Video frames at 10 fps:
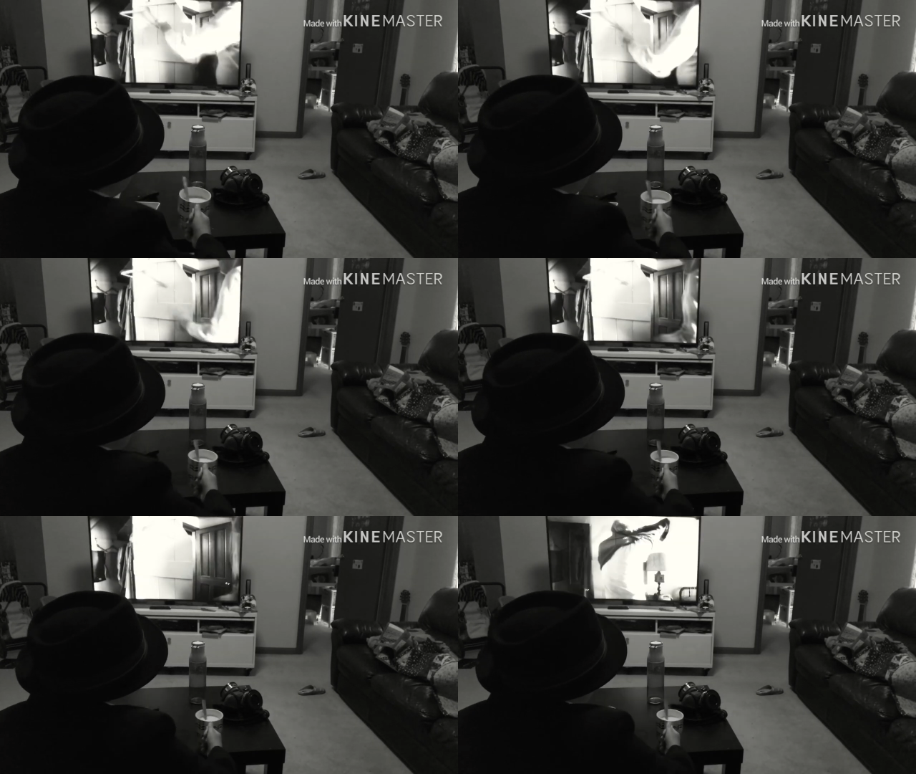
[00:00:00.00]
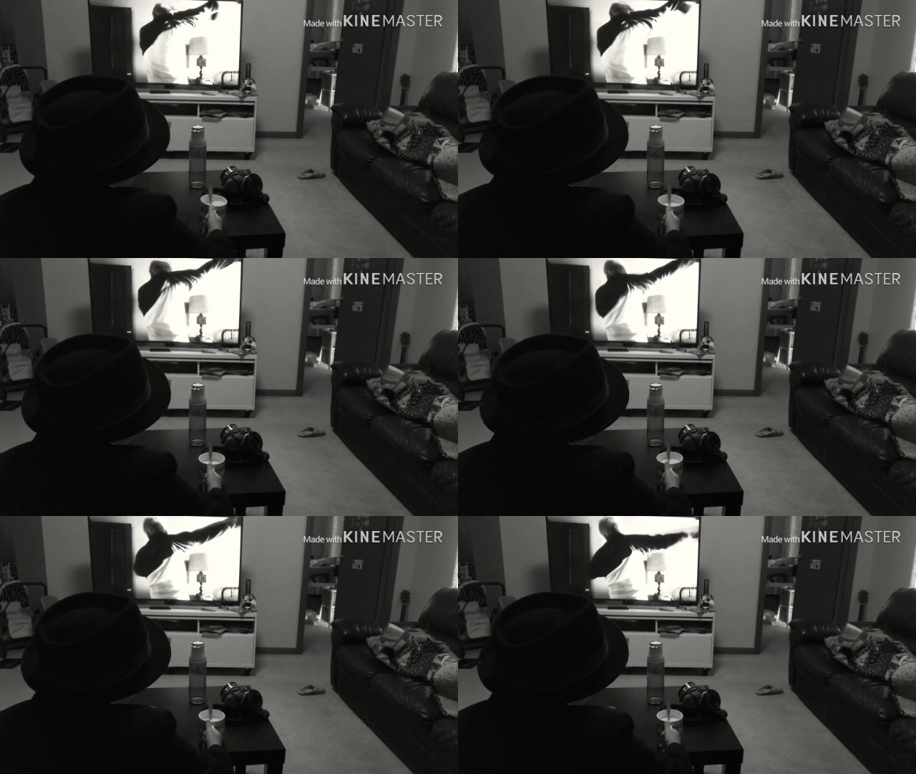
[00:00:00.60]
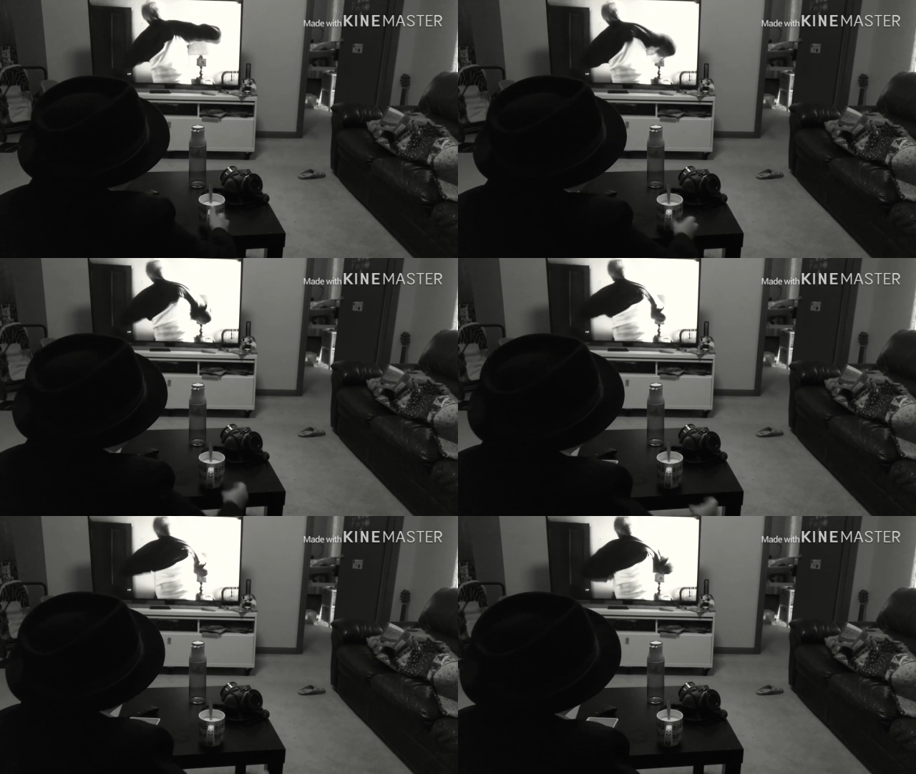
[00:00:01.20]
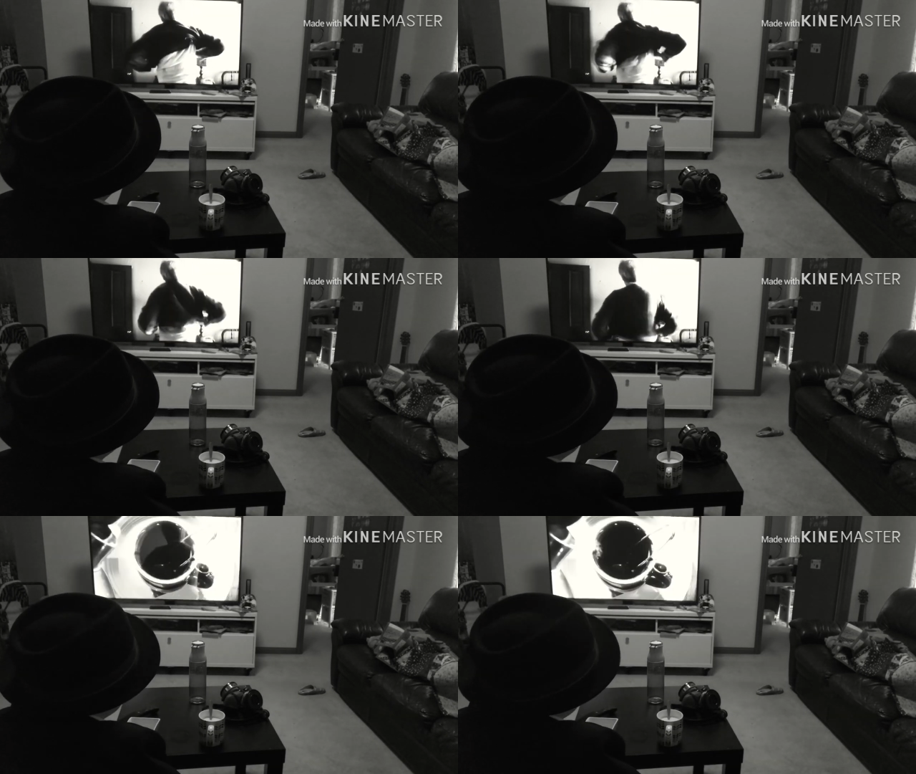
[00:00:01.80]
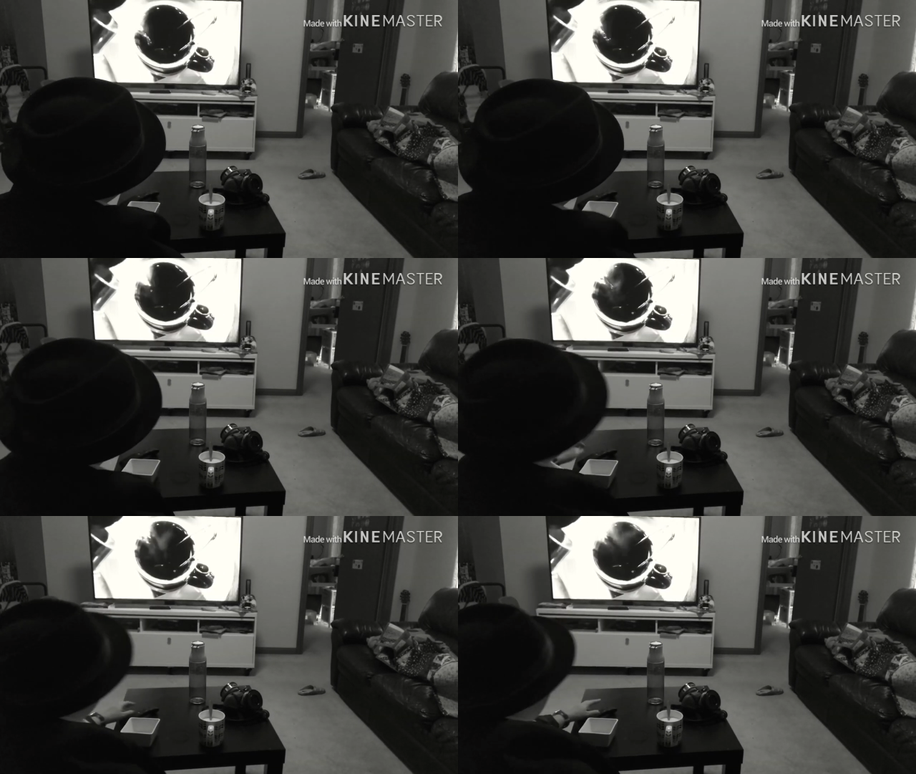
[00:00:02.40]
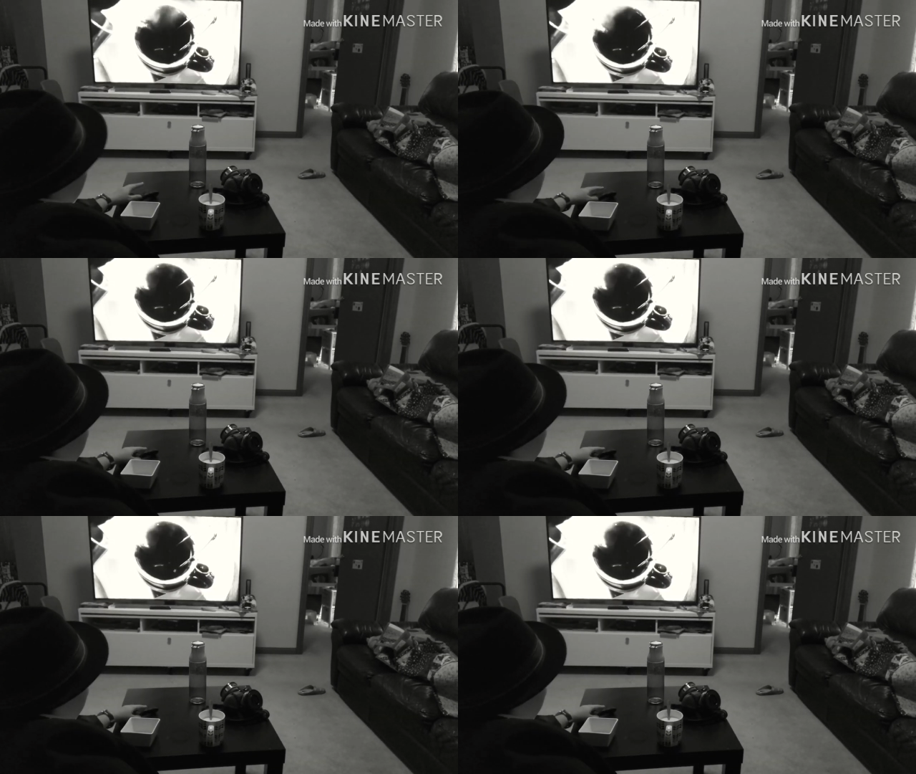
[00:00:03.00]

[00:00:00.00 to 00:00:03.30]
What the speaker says: Nobody's mouth can be seen.